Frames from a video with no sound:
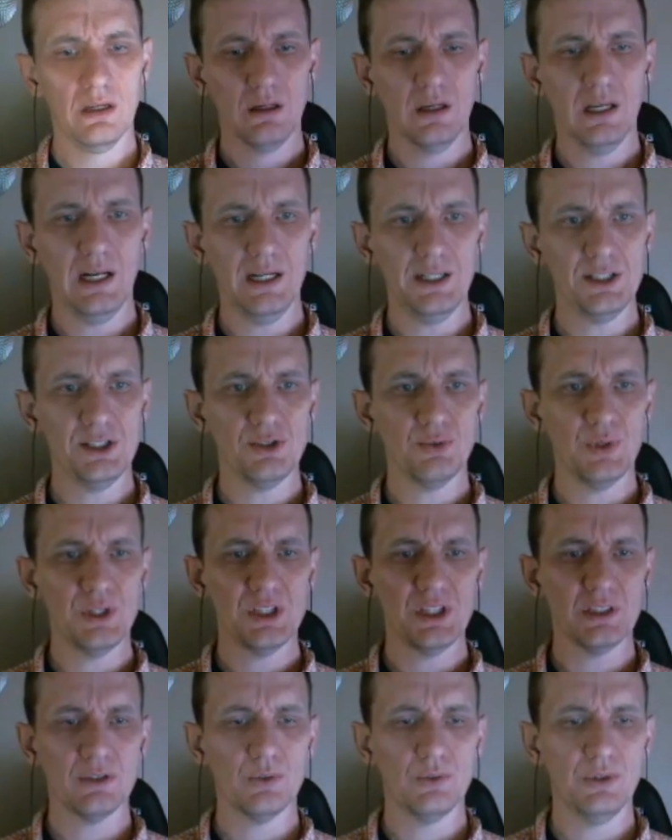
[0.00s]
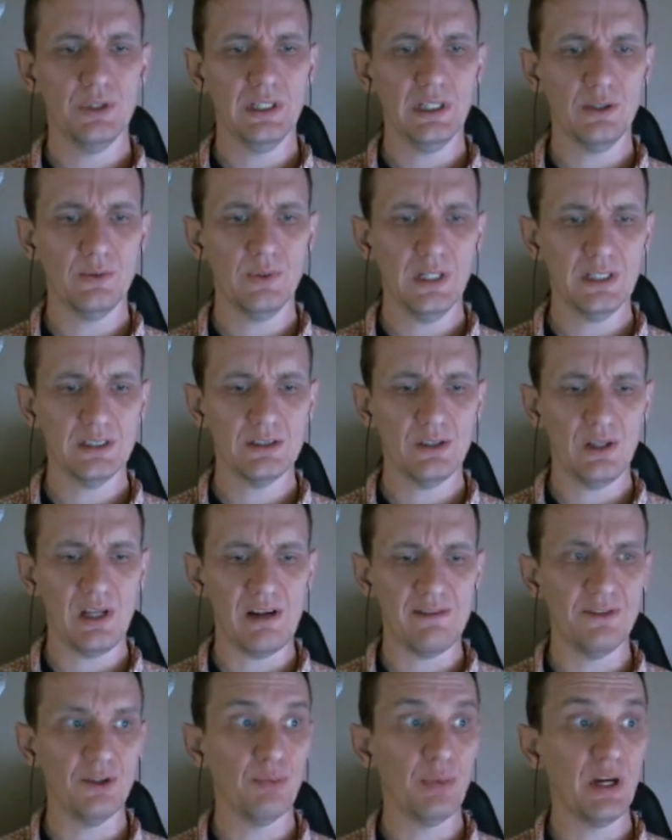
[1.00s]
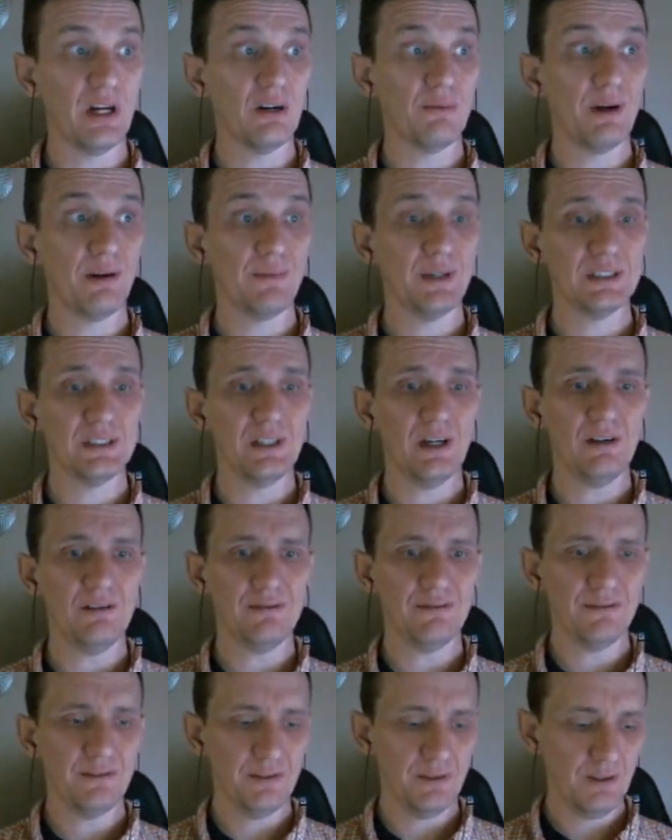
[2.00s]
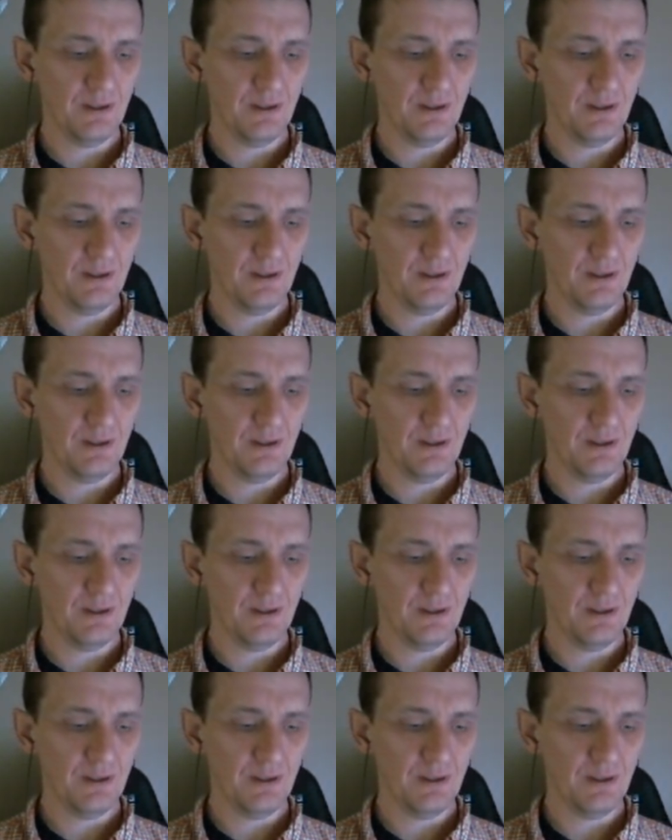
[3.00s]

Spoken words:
Can I just switch this one really quick so that I feel better about myself?